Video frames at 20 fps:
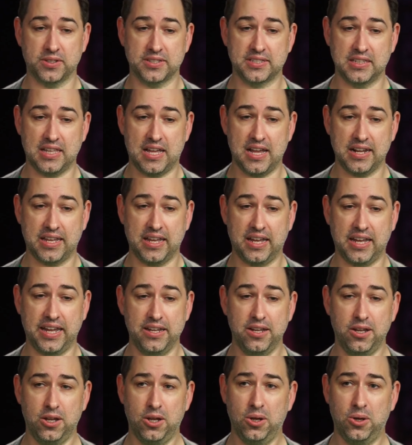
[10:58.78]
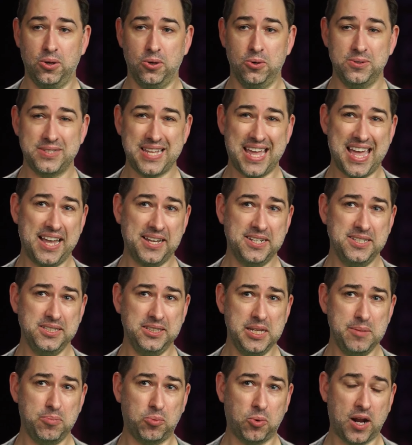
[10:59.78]
a slot guy who's
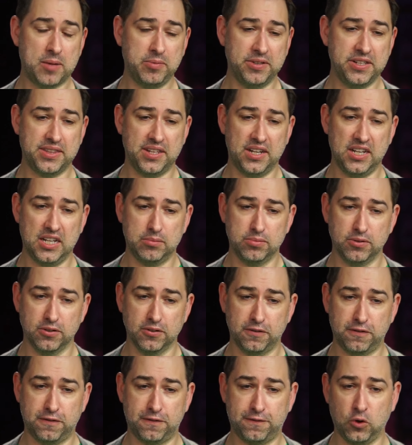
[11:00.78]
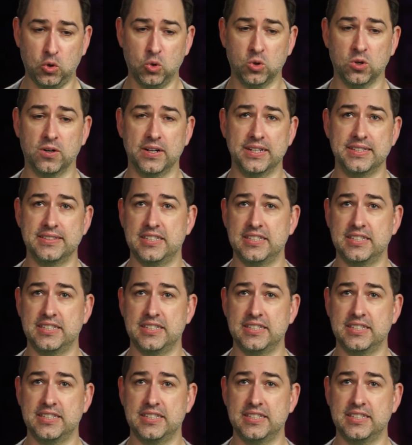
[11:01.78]
actually probably the number 4 in